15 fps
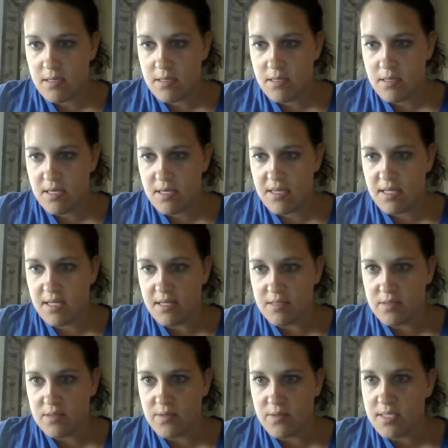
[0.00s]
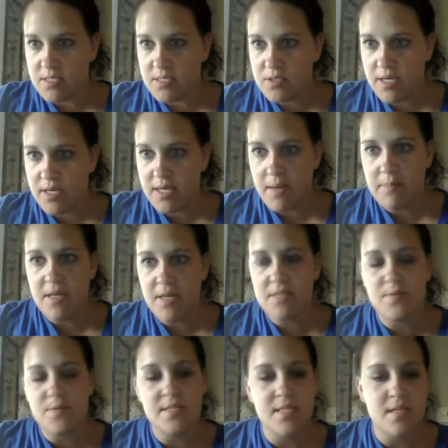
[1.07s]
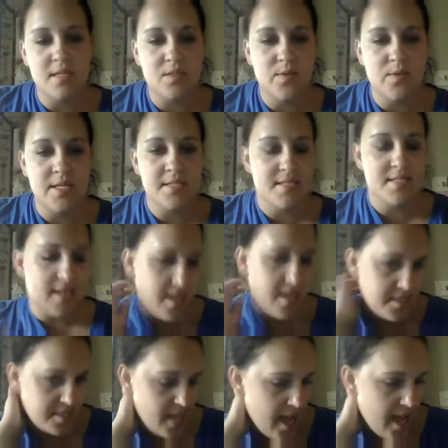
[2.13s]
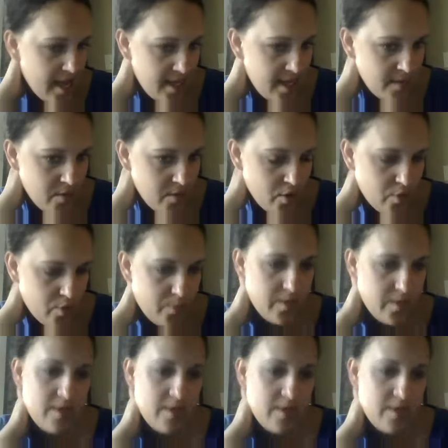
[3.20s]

think that's 26, right? Yep, next Wednesday, the 26th, I am open